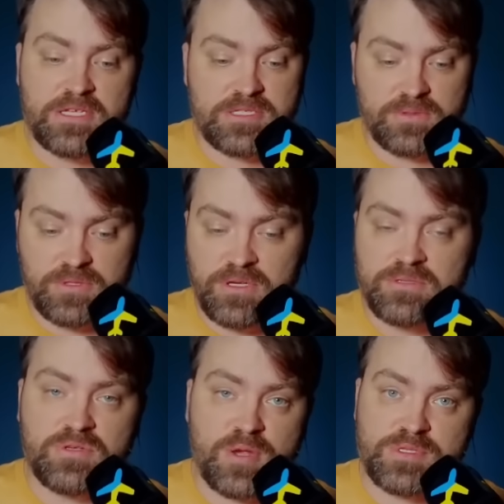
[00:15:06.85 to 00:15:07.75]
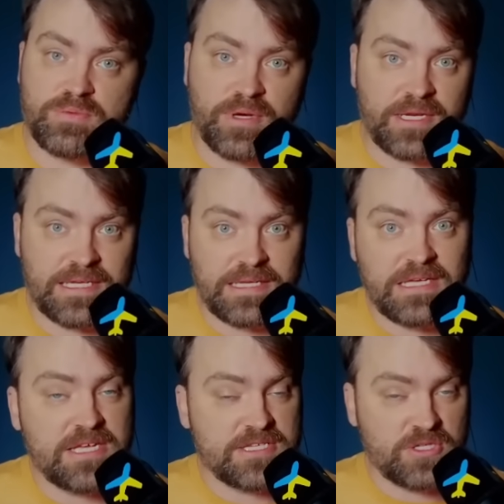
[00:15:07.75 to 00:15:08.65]
So Donald Trump's rating
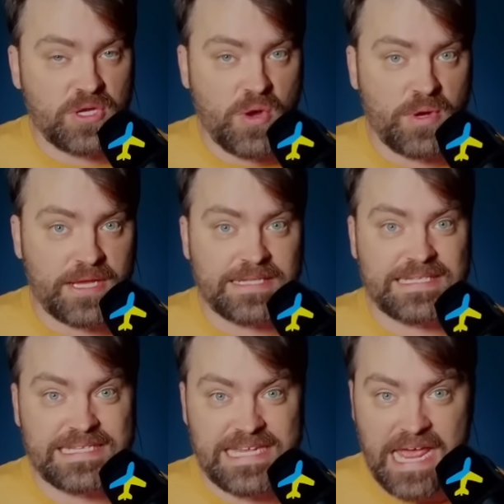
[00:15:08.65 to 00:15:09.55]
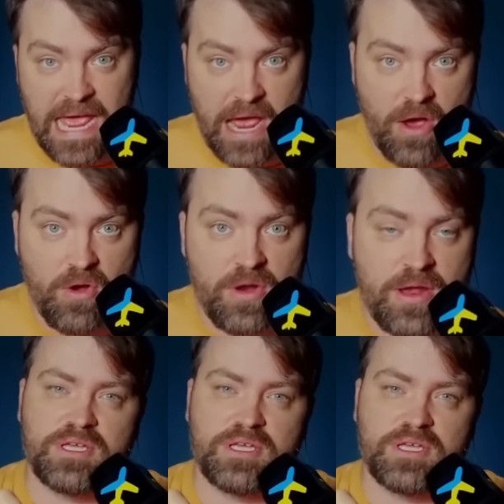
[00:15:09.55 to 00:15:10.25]
is going down.